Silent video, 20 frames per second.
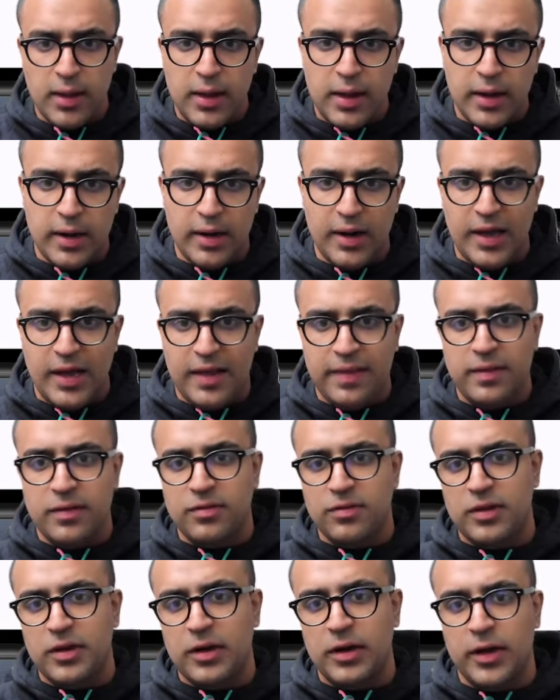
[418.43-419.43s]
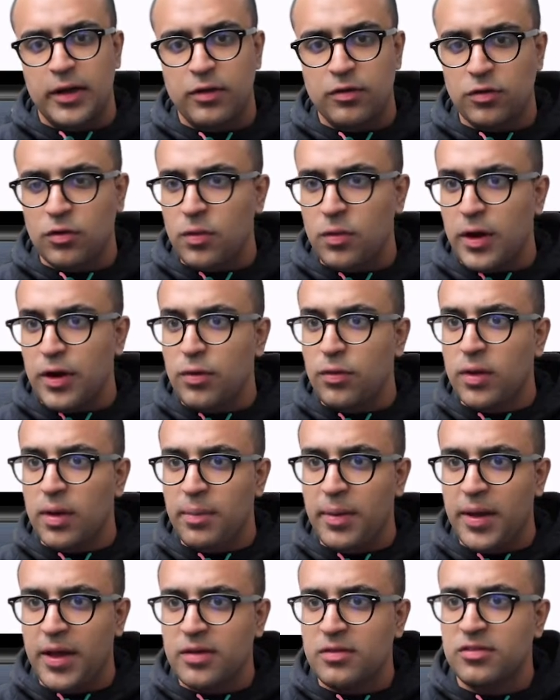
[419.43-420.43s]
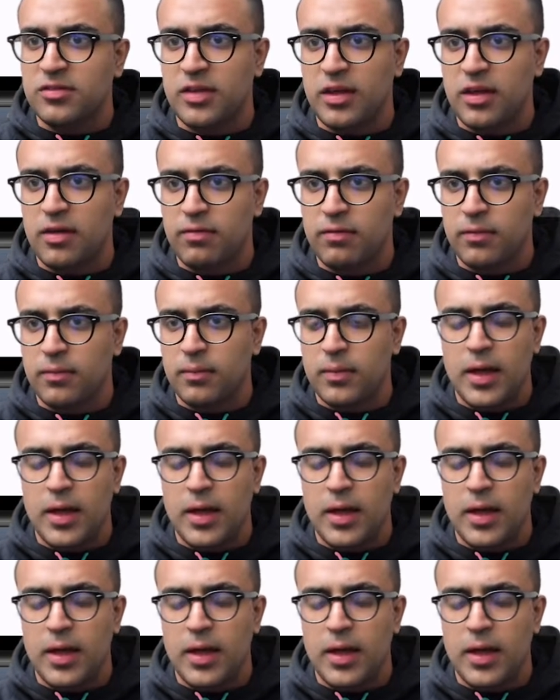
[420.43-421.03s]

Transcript: and I'll add this here like so and do command save.